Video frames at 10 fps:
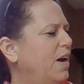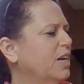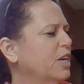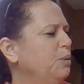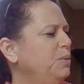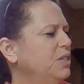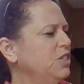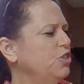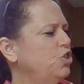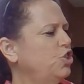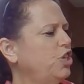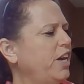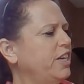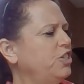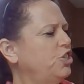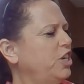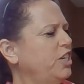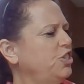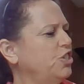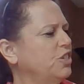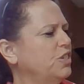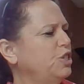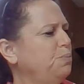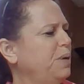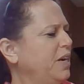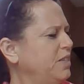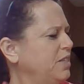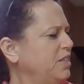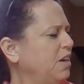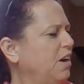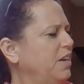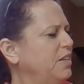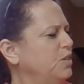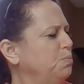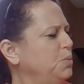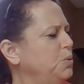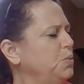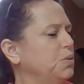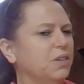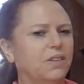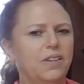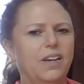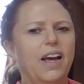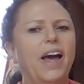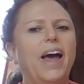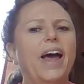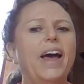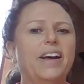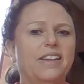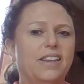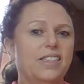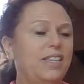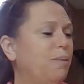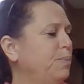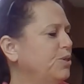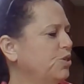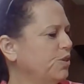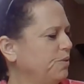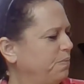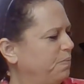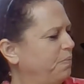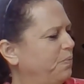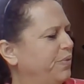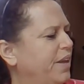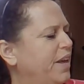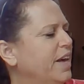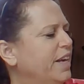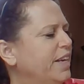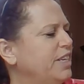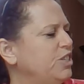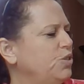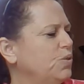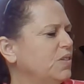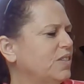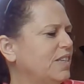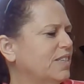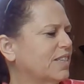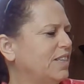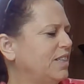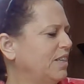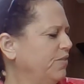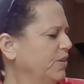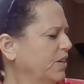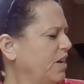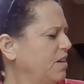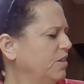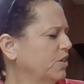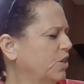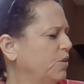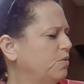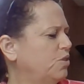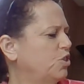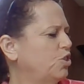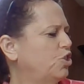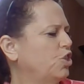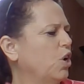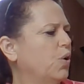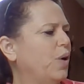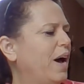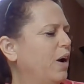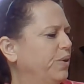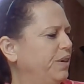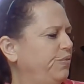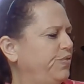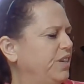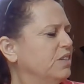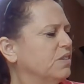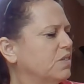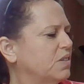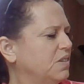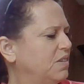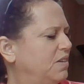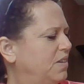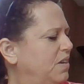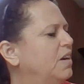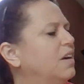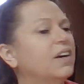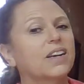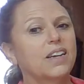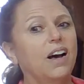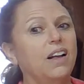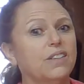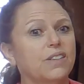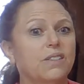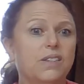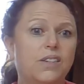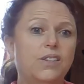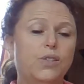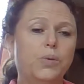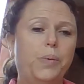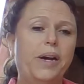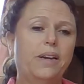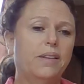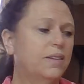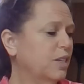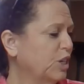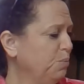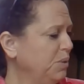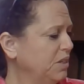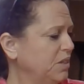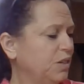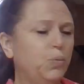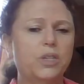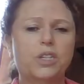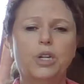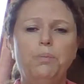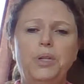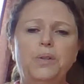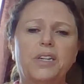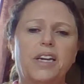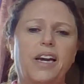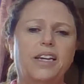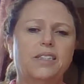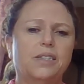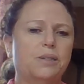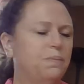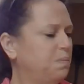A chameleon's shade changes depending on his mood and the temperature. It uses his clever color code to show how he feels. Color is a way that the chameleon will communicate.